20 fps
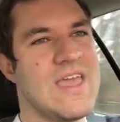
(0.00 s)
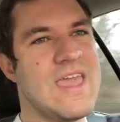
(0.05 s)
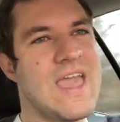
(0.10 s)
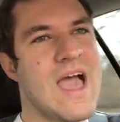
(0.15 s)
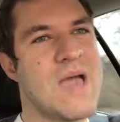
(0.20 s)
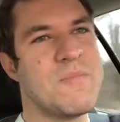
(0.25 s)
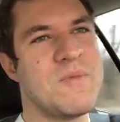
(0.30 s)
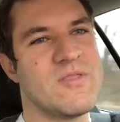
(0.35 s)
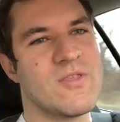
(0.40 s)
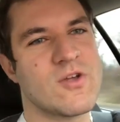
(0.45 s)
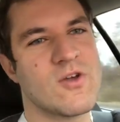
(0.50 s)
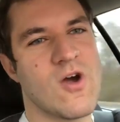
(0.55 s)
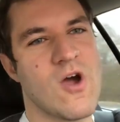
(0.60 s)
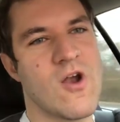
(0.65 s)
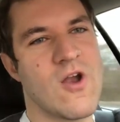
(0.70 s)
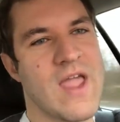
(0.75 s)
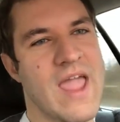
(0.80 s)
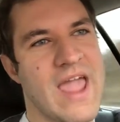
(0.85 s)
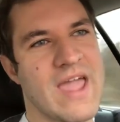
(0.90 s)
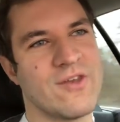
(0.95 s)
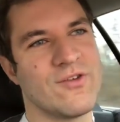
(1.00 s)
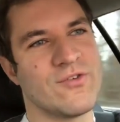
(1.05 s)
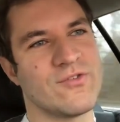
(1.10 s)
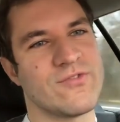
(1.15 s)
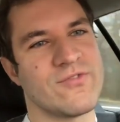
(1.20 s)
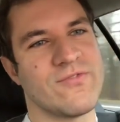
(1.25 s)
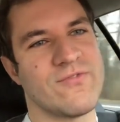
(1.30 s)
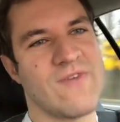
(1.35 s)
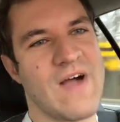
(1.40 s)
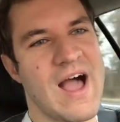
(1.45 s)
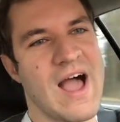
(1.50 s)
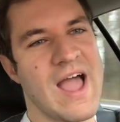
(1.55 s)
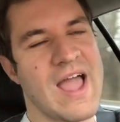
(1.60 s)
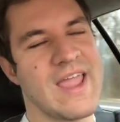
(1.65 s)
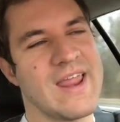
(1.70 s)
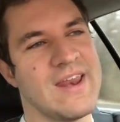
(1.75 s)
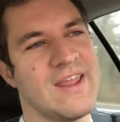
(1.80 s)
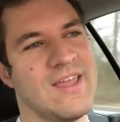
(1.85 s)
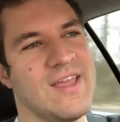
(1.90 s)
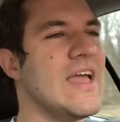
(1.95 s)
Yeah, I mean, the car handles
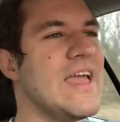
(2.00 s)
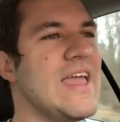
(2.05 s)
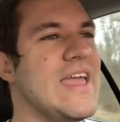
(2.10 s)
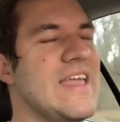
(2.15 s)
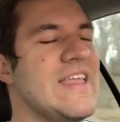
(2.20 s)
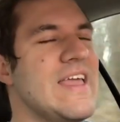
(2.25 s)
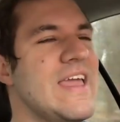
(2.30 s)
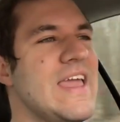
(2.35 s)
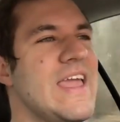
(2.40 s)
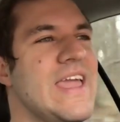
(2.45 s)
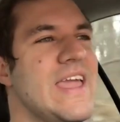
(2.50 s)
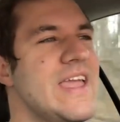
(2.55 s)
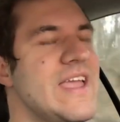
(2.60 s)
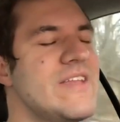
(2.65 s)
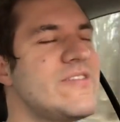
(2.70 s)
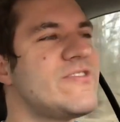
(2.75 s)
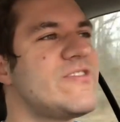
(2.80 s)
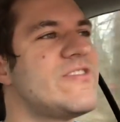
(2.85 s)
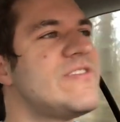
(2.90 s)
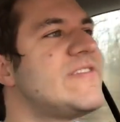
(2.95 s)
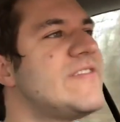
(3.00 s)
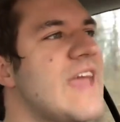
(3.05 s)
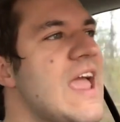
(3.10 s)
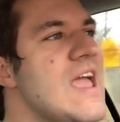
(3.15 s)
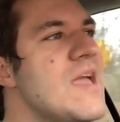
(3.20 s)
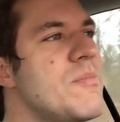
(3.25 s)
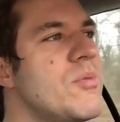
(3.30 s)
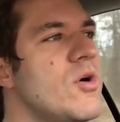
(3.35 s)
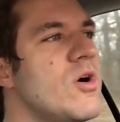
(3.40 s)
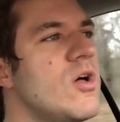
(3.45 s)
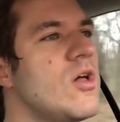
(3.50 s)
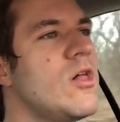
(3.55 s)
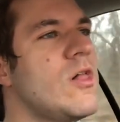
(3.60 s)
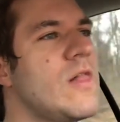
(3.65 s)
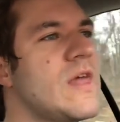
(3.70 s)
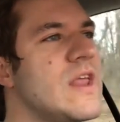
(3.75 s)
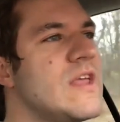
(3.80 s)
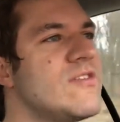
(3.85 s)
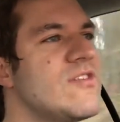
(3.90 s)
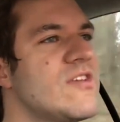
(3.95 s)
fine. It's
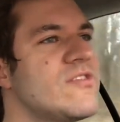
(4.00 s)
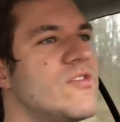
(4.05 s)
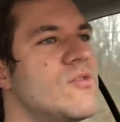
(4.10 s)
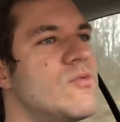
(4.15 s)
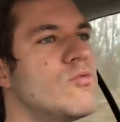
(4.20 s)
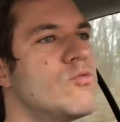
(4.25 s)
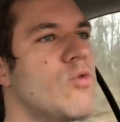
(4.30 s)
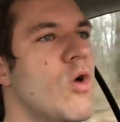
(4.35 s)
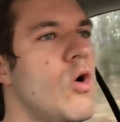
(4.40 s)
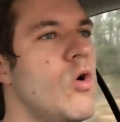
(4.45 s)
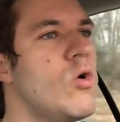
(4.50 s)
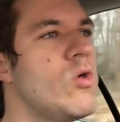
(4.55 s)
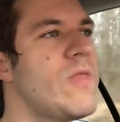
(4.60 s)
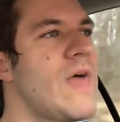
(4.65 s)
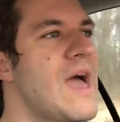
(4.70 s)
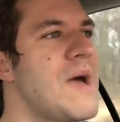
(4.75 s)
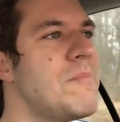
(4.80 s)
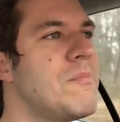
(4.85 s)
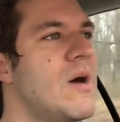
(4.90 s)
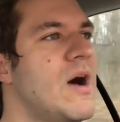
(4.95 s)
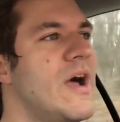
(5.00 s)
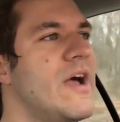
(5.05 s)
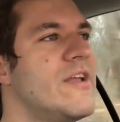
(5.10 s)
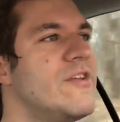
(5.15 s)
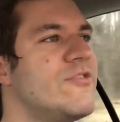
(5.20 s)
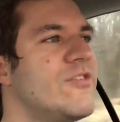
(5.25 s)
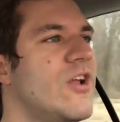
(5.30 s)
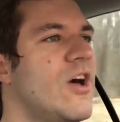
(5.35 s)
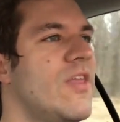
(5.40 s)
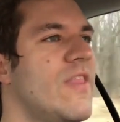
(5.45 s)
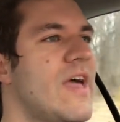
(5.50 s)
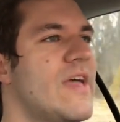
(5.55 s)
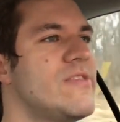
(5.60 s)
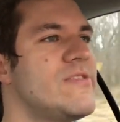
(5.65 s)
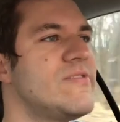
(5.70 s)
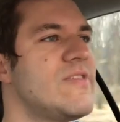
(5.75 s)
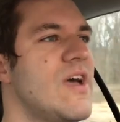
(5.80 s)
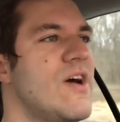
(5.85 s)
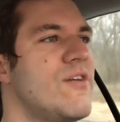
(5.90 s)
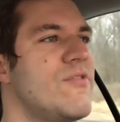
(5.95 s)
stable and it doesn't roll that much and all
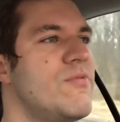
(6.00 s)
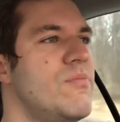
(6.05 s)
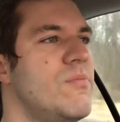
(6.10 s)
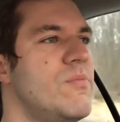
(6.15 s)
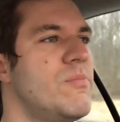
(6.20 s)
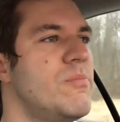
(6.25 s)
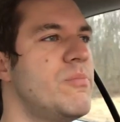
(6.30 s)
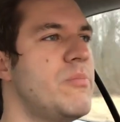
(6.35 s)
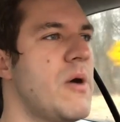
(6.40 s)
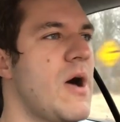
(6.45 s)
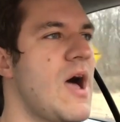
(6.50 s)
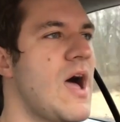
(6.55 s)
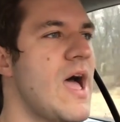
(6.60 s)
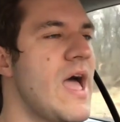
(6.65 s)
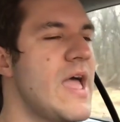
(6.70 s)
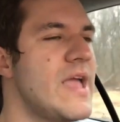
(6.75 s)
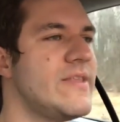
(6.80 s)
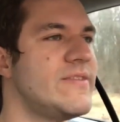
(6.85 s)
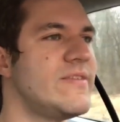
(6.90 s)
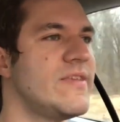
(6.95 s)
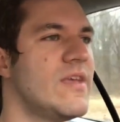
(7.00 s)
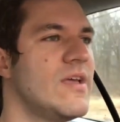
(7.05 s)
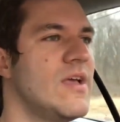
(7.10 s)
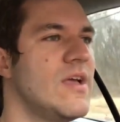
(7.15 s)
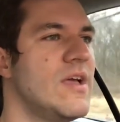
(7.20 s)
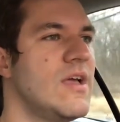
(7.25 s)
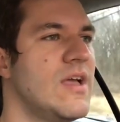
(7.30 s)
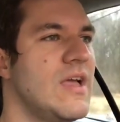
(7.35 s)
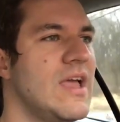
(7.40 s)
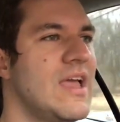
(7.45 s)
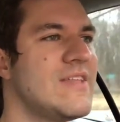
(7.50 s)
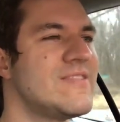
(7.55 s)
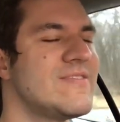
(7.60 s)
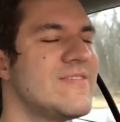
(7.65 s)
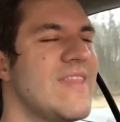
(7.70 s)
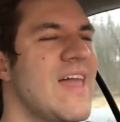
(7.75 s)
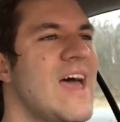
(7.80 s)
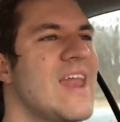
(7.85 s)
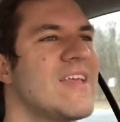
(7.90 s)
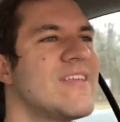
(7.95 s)
that stuff, but
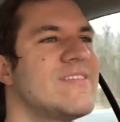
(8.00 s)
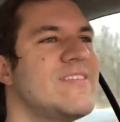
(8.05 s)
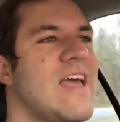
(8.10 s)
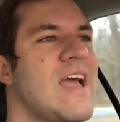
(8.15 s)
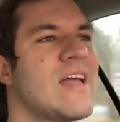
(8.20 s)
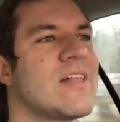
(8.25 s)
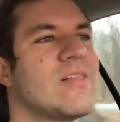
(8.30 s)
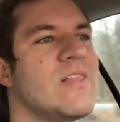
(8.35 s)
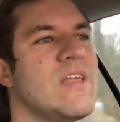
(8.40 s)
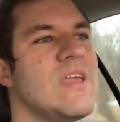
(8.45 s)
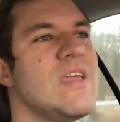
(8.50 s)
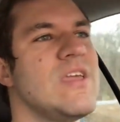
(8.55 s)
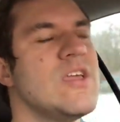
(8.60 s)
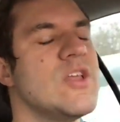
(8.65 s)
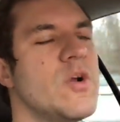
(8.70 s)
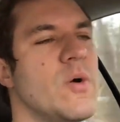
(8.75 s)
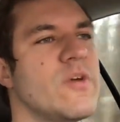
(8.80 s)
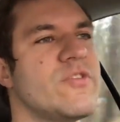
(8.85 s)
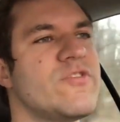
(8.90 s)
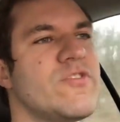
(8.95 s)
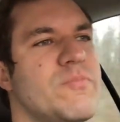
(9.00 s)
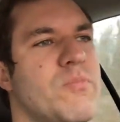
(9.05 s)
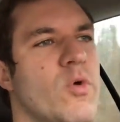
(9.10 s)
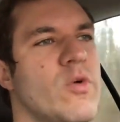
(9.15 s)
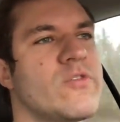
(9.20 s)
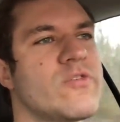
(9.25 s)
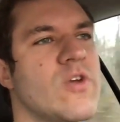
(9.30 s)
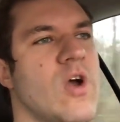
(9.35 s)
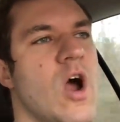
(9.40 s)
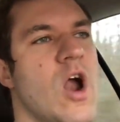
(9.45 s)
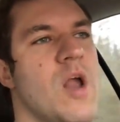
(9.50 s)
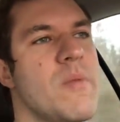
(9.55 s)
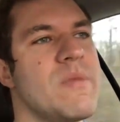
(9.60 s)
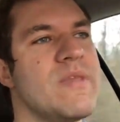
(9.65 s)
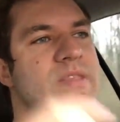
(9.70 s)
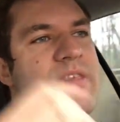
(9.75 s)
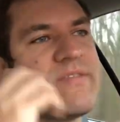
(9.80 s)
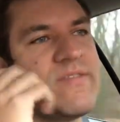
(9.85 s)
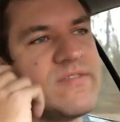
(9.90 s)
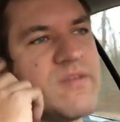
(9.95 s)
it's not exactly, you know, a sports car. I
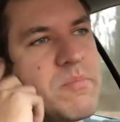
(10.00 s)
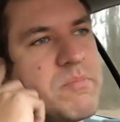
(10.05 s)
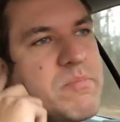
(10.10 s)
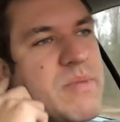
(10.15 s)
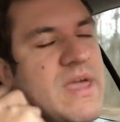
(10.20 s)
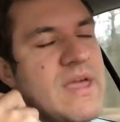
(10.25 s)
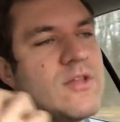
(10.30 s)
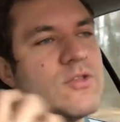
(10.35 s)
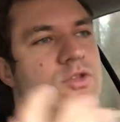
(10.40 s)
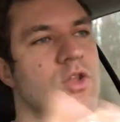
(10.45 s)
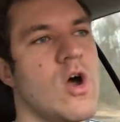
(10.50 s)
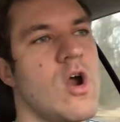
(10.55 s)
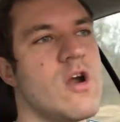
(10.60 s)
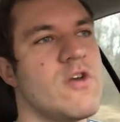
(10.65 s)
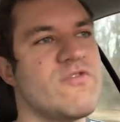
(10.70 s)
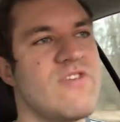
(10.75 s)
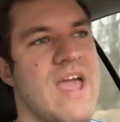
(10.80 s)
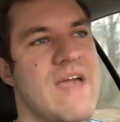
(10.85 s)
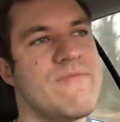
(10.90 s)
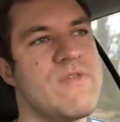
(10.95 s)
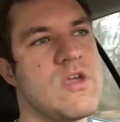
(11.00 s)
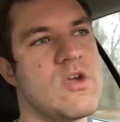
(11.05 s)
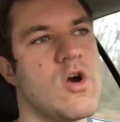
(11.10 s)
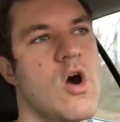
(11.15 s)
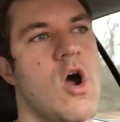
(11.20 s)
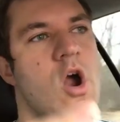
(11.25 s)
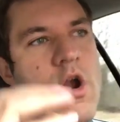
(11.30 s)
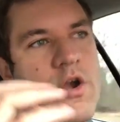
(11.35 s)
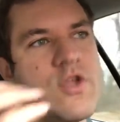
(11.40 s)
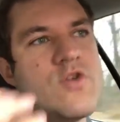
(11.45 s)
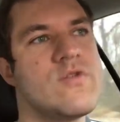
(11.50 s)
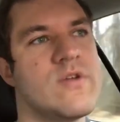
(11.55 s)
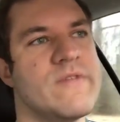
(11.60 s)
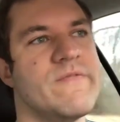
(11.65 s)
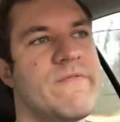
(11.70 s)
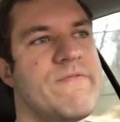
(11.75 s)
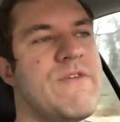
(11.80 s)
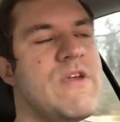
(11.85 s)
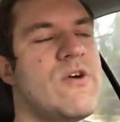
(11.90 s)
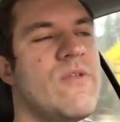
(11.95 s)
mean, this is a big, large, heavy car and you
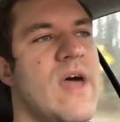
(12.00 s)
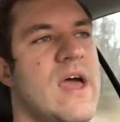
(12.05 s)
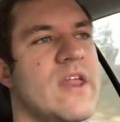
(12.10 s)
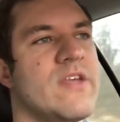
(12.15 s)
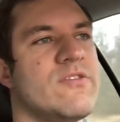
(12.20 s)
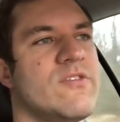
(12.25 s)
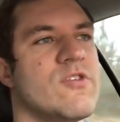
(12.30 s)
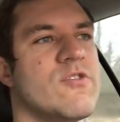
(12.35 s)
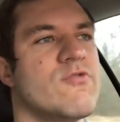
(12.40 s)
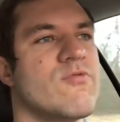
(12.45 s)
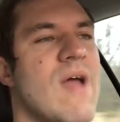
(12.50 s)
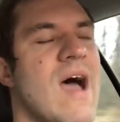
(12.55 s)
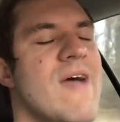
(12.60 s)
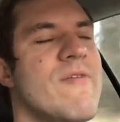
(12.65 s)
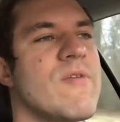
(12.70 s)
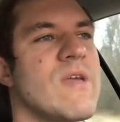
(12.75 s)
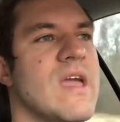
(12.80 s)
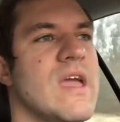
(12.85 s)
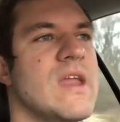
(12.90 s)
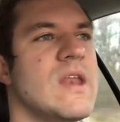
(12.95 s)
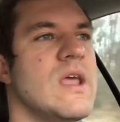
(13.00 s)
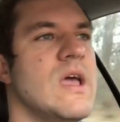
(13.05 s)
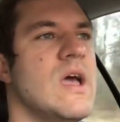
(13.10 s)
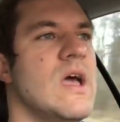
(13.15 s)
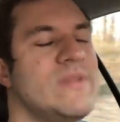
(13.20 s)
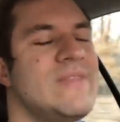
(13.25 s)
can feel that as you're driving it.